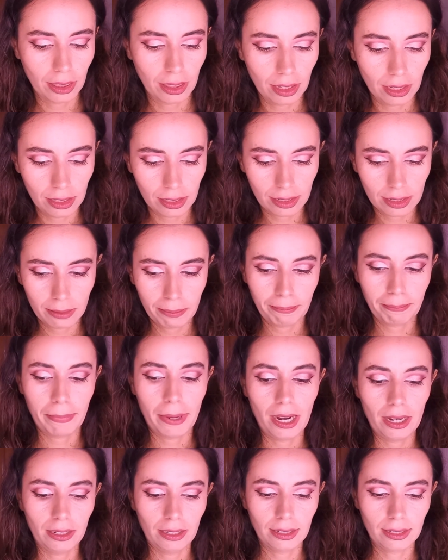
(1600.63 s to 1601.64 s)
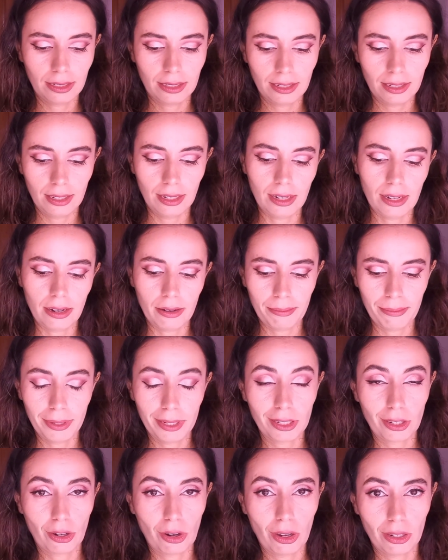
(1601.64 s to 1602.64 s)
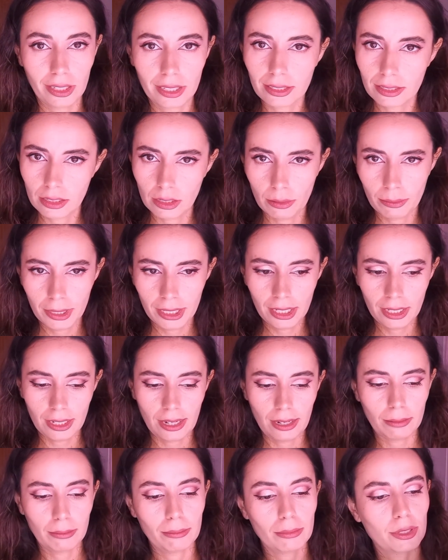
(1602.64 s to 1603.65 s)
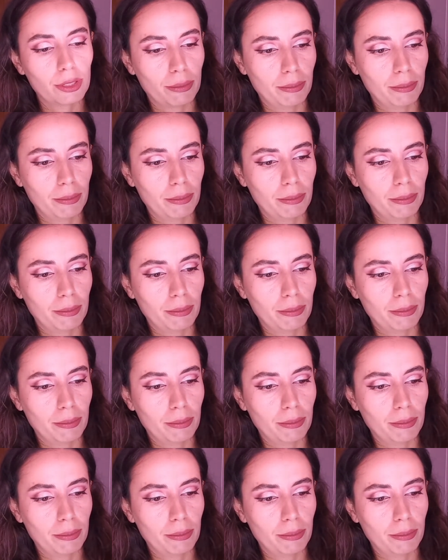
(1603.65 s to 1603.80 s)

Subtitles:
this palette that I've been calling so many names,